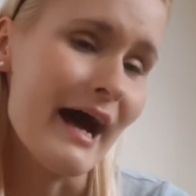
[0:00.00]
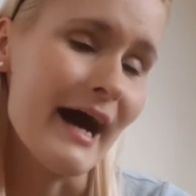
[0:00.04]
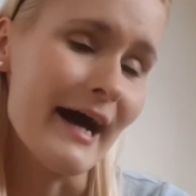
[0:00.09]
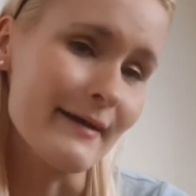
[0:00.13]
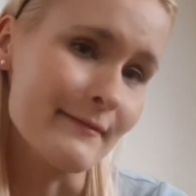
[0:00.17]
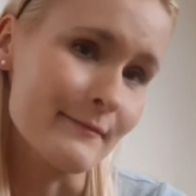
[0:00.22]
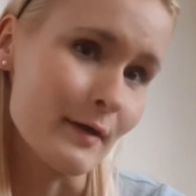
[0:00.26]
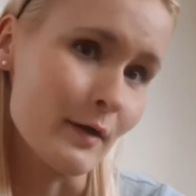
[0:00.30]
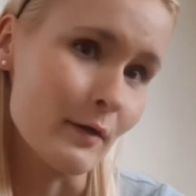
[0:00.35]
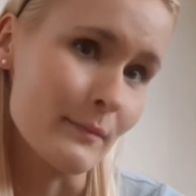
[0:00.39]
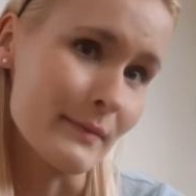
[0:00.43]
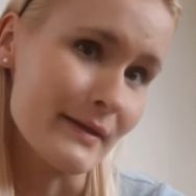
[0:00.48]

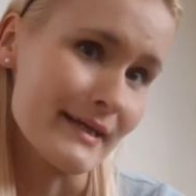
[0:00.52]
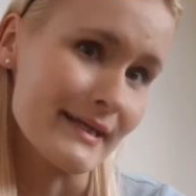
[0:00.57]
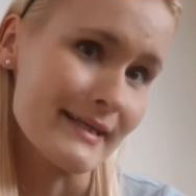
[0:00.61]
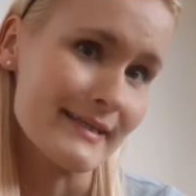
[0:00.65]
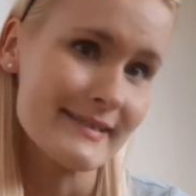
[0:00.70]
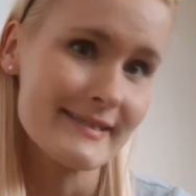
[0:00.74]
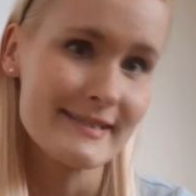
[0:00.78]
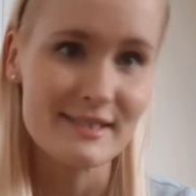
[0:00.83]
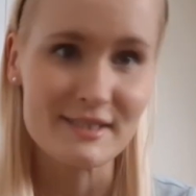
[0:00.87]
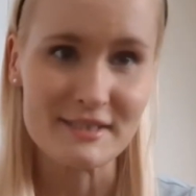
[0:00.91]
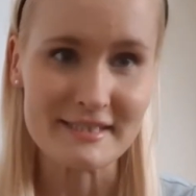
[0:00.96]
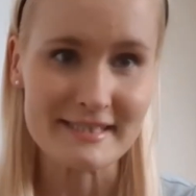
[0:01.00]
I'm hoping
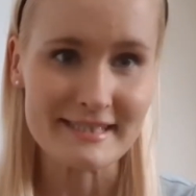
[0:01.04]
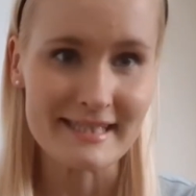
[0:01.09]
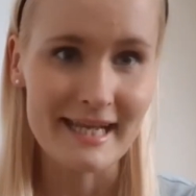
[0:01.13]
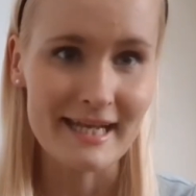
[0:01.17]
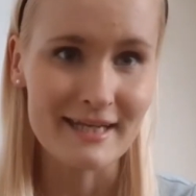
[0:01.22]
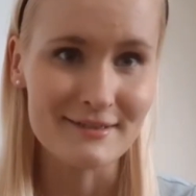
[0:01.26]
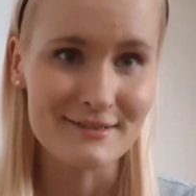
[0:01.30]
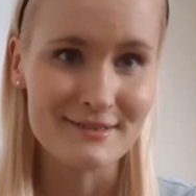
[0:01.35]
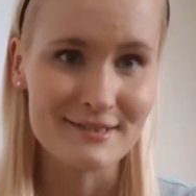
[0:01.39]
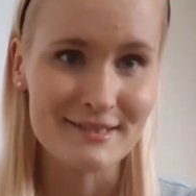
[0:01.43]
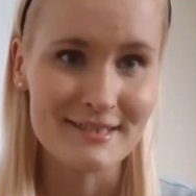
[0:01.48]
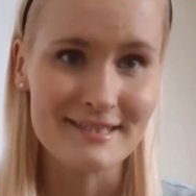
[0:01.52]
it's just
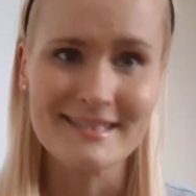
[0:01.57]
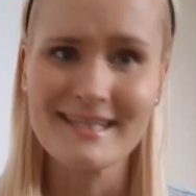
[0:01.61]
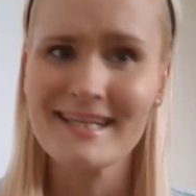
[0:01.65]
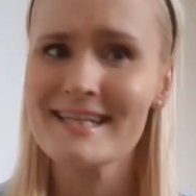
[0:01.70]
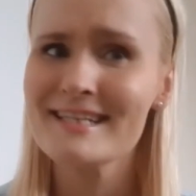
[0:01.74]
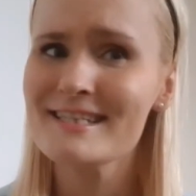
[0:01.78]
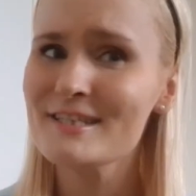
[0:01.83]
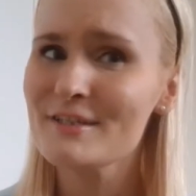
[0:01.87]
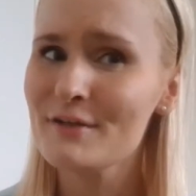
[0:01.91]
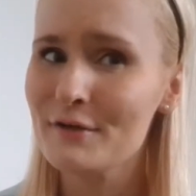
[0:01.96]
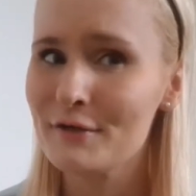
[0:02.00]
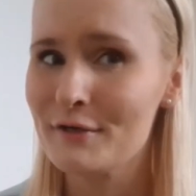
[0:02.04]
allergies,
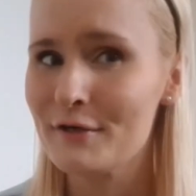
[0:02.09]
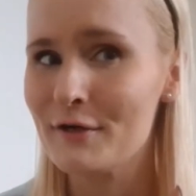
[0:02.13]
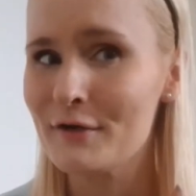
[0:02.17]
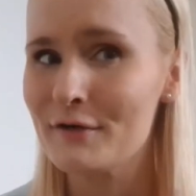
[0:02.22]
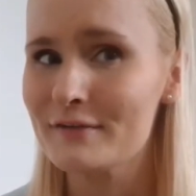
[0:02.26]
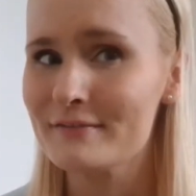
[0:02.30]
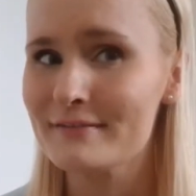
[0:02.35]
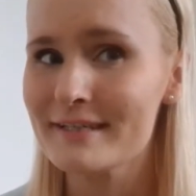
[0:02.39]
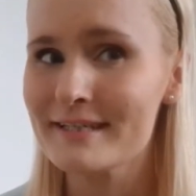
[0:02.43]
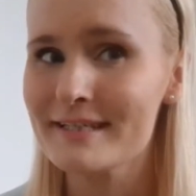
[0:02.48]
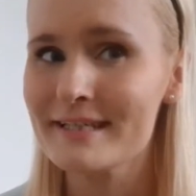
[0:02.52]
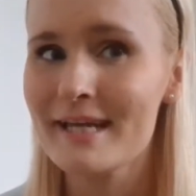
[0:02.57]
it's not
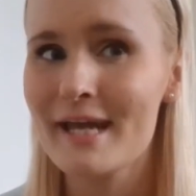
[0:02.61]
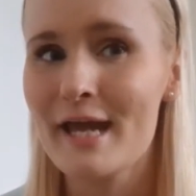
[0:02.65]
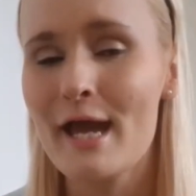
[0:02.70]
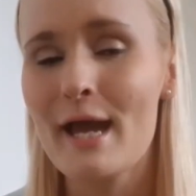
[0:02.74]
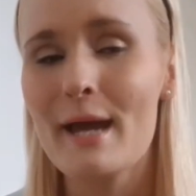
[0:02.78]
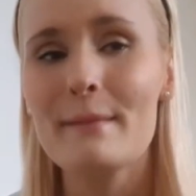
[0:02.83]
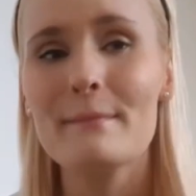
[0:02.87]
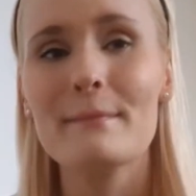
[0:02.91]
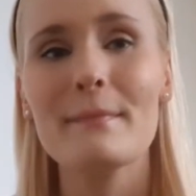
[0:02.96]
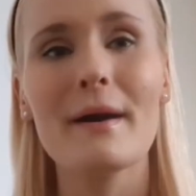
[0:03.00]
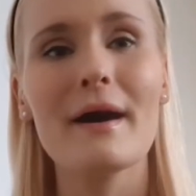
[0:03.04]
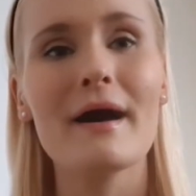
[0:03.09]
COVID,
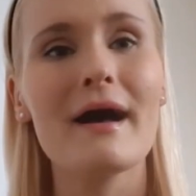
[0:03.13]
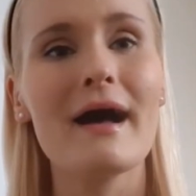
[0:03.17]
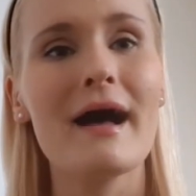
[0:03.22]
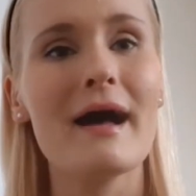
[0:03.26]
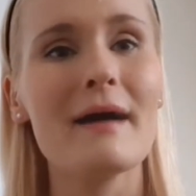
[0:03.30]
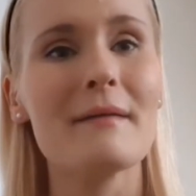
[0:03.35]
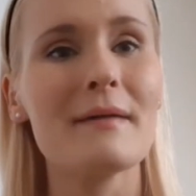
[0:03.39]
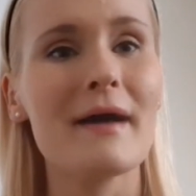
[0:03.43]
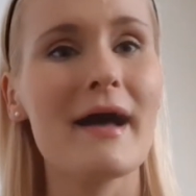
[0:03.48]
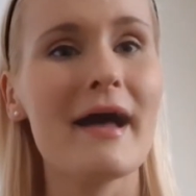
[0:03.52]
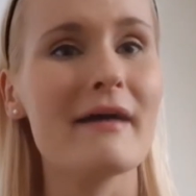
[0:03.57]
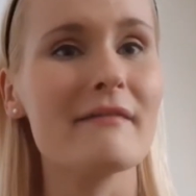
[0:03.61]
but
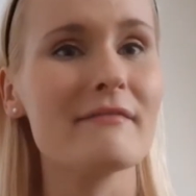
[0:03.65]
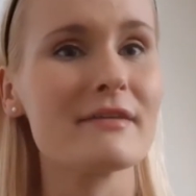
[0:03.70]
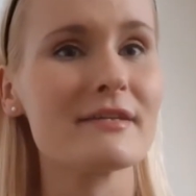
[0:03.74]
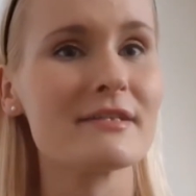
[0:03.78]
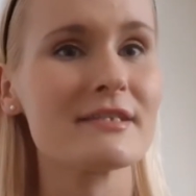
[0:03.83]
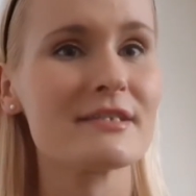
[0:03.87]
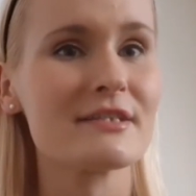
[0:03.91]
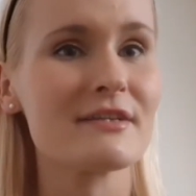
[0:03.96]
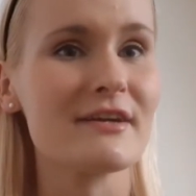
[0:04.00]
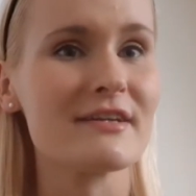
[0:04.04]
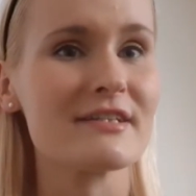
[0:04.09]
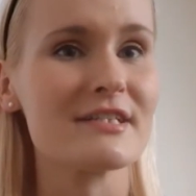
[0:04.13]
I have a
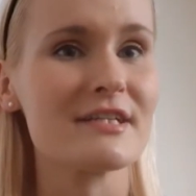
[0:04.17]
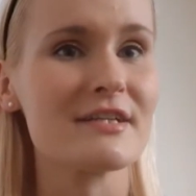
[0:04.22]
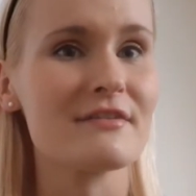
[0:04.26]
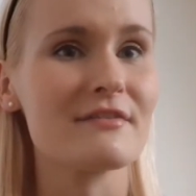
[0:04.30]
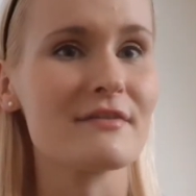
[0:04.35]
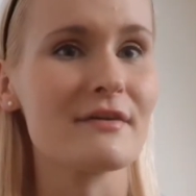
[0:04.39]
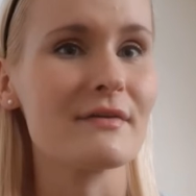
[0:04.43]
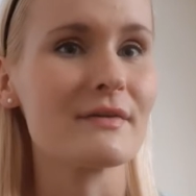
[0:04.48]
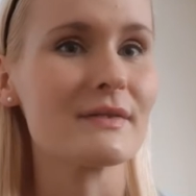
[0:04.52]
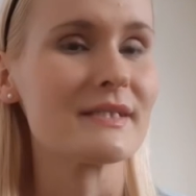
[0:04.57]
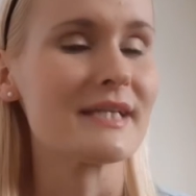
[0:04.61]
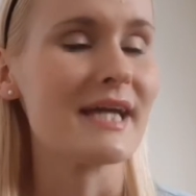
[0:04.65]
scratchy
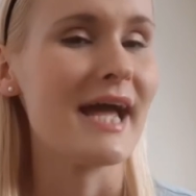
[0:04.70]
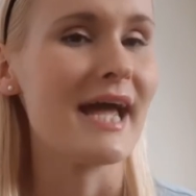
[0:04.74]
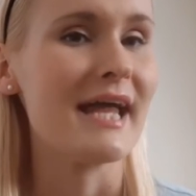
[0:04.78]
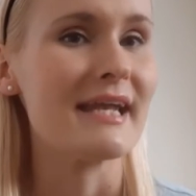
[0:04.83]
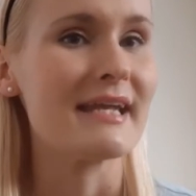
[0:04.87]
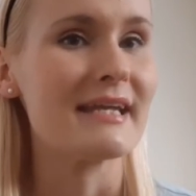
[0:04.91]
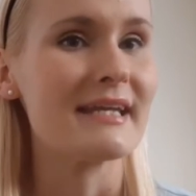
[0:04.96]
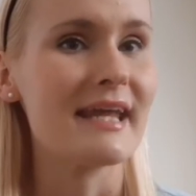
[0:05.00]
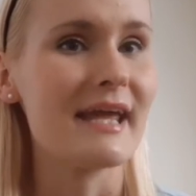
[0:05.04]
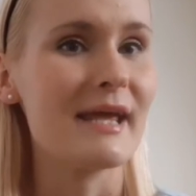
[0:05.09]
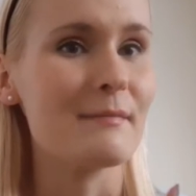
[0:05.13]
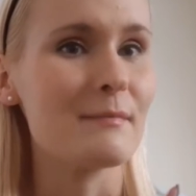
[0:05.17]
throat and
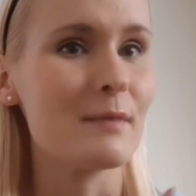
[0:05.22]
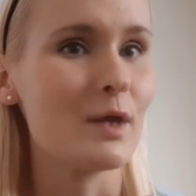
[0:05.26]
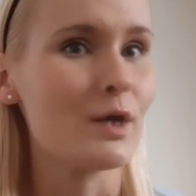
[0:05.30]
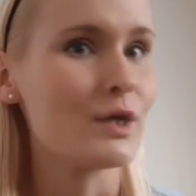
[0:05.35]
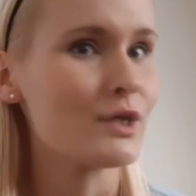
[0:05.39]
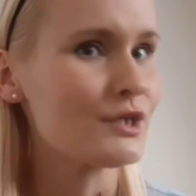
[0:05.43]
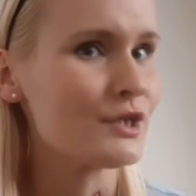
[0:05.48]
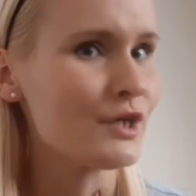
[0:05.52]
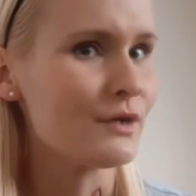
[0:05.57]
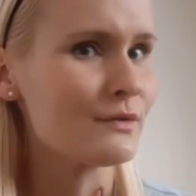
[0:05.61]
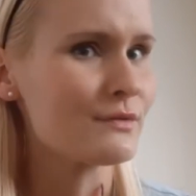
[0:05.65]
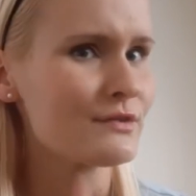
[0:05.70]
a
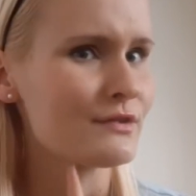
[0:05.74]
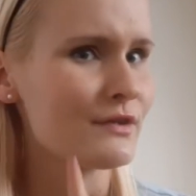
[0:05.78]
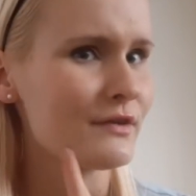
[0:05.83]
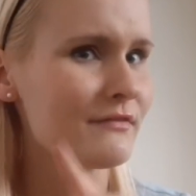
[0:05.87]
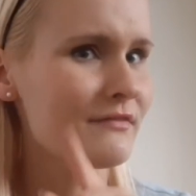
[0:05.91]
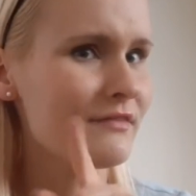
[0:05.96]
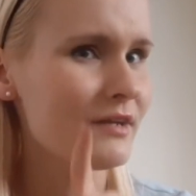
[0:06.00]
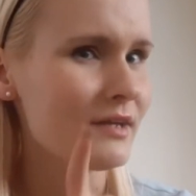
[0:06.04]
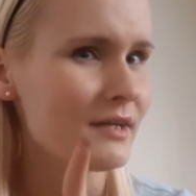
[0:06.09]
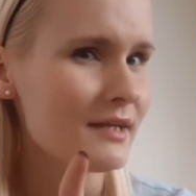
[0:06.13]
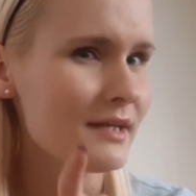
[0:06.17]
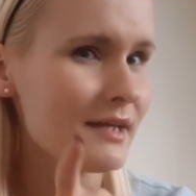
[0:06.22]
blocked nose, so if
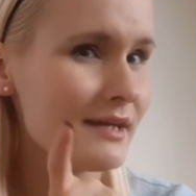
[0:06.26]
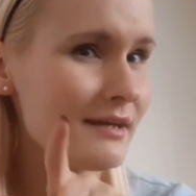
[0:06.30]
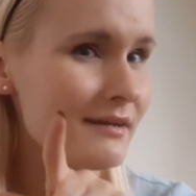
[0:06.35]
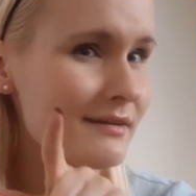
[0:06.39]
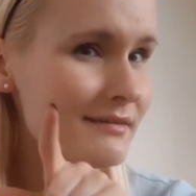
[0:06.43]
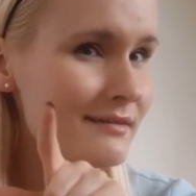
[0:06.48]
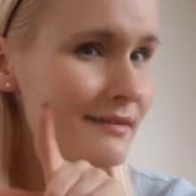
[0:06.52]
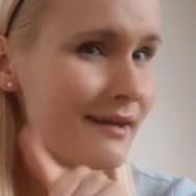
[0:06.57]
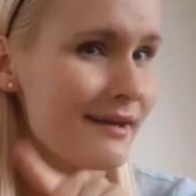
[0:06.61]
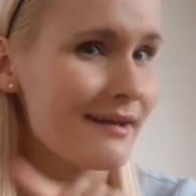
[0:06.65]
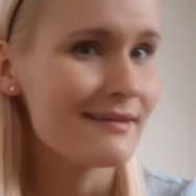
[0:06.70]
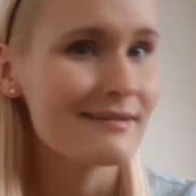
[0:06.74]
you can hear
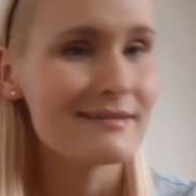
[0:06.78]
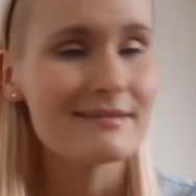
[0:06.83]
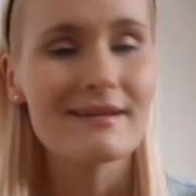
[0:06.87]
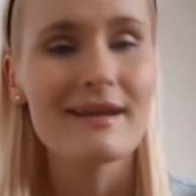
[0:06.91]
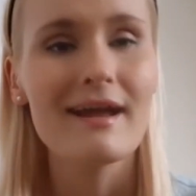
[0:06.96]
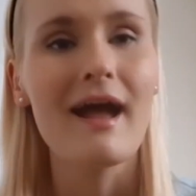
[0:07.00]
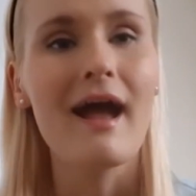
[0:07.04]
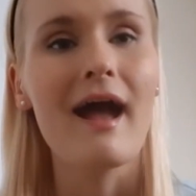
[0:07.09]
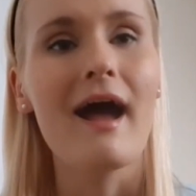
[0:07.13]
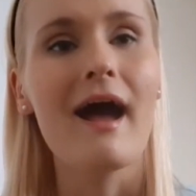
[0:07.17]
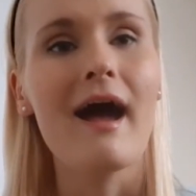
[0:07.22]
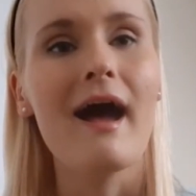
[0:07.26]
that,
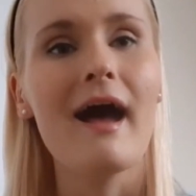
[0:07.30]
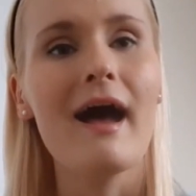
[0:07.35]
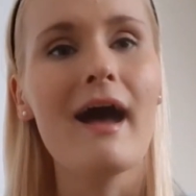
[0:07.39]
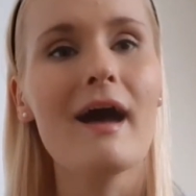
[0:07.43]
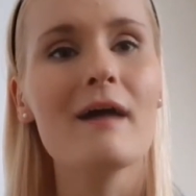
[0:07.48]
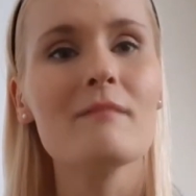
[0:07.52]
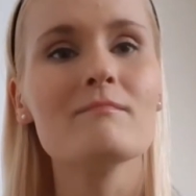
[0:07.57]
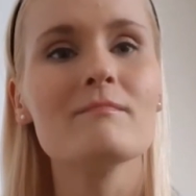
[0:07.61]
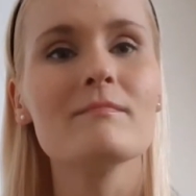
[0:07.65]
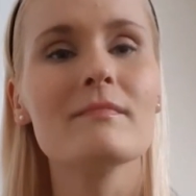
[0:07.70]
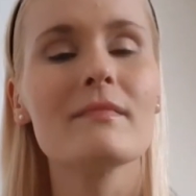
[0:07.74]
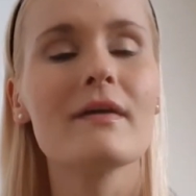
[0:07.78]

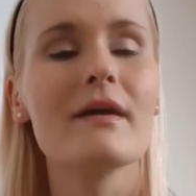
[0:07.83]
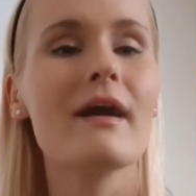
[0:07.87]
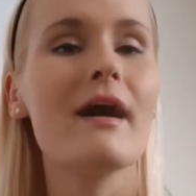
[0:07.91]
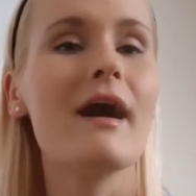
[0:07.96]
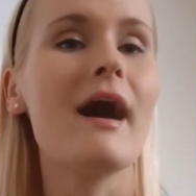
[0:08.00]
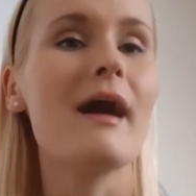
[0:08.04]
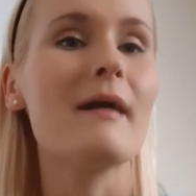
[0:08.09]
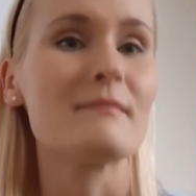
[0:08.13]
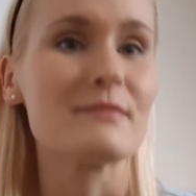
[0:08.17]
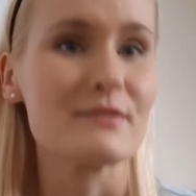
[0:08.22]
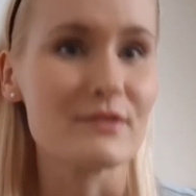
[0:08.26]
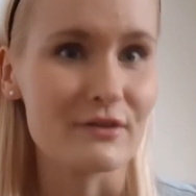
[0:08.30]

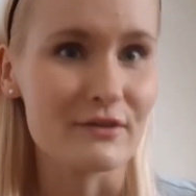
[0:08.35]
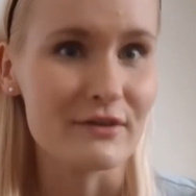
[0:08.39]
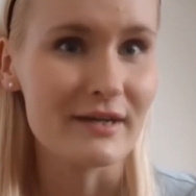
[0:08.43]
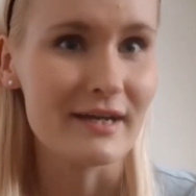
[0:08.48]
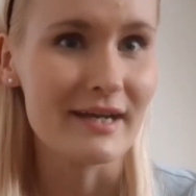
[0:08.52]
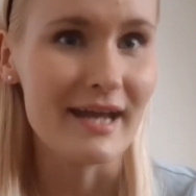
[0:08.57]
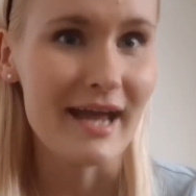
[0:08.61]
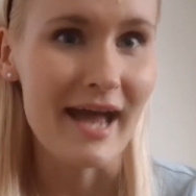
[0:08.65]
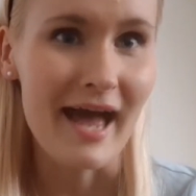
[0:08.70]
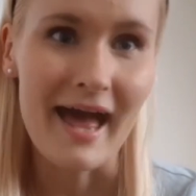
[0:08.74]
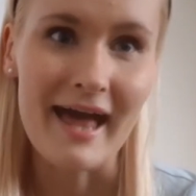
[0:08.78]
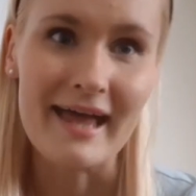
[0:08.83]
I'm
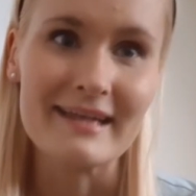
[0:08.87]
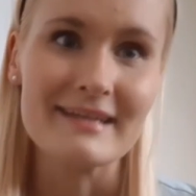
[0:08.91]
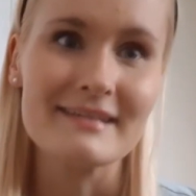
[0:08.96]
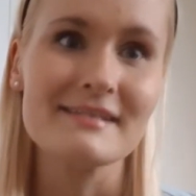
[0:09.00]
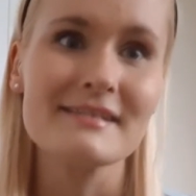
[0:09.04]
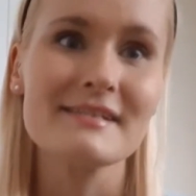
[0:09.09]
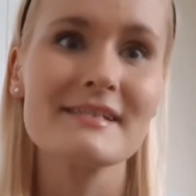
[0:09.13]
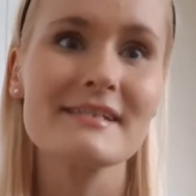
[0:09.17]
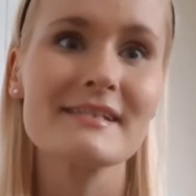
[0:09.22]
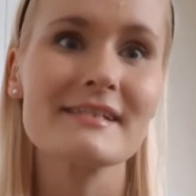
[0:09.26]
sorry, and